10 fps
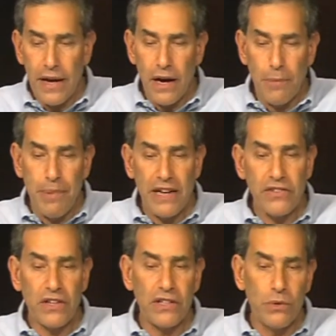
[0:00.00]

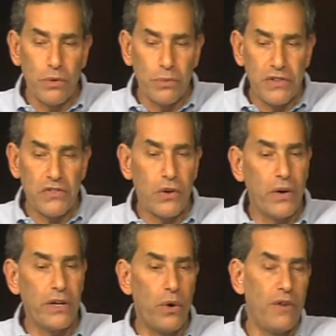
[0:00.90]
Basically, we'll be starting
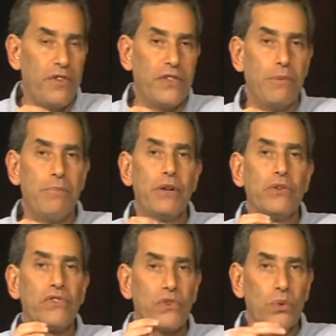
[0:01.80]
off at the middle
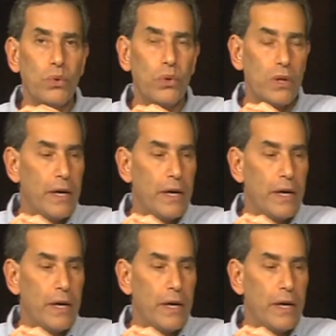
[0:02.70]
school